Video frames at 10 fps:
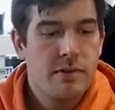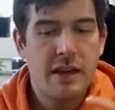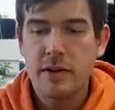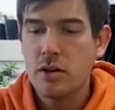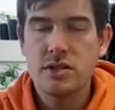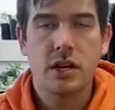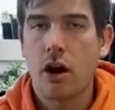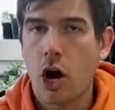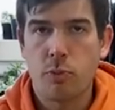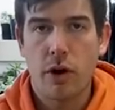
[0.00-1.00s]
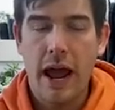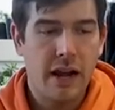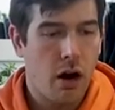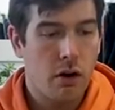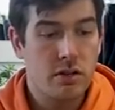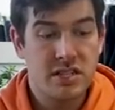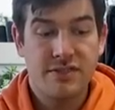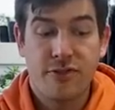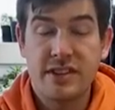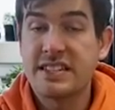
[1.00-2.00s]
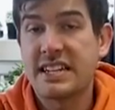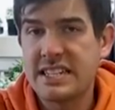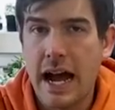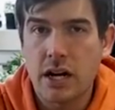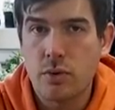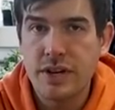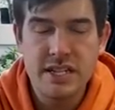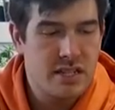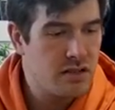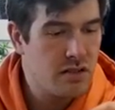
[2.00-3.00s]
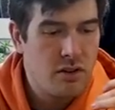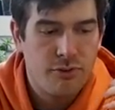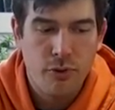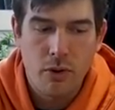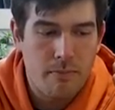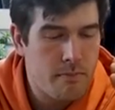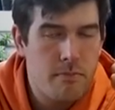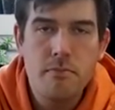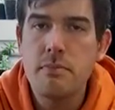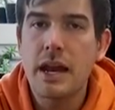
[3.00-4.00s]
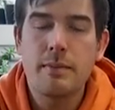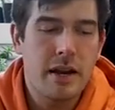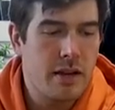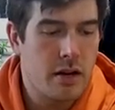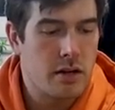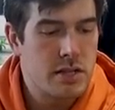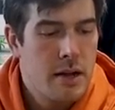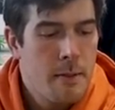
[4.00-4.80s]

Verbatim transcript: They've been using cardboard egg cartons for this exact reason for many, many years.